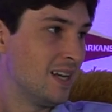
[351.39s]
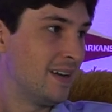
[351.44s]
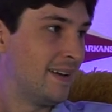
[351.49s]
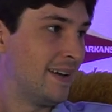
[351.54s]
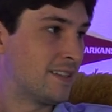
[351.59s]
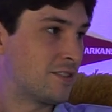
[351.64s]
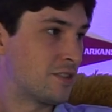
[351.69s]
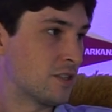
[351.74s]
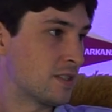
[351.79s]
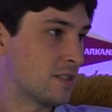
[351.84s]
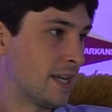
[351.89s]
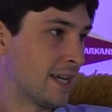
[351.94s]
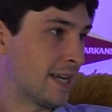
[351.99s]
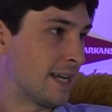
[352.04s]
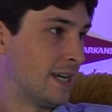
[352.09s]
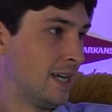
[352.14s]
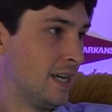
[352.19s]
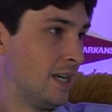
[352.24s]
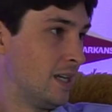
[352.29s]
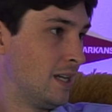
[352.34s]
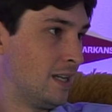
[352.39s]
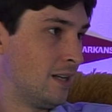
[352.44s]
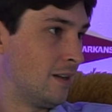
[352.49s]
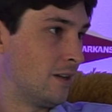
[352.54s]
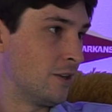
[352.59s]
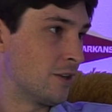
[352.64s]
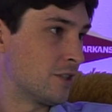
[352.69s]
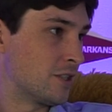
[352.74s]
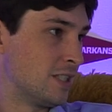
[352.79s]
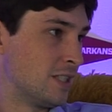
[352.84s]
It's just like
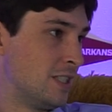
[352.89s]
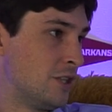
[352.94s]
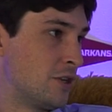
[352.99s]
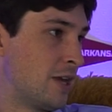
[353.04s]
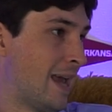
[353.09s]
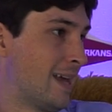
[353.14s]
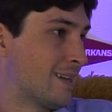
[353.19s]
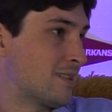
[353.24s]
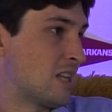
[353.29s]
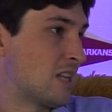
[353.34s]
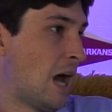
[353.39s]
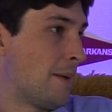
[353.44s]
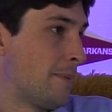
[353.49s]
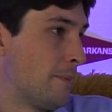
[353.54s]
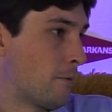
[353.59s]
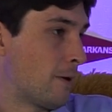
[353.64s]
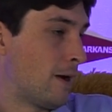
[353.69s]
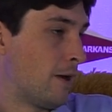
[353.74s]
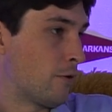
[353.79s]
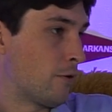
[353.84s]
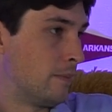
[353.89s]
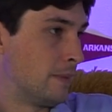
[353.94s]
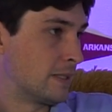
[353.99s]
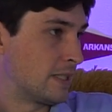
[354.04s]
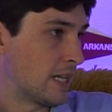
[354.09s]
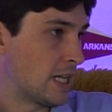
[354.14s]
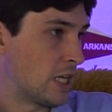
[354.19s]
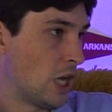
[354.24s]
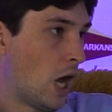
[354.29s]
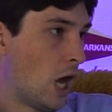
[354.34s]
you can't stop him around the rim. It's
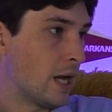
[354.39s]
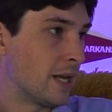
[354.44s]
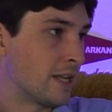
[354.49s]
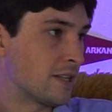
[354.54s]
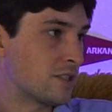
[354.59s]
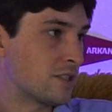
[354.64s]
like Giannis.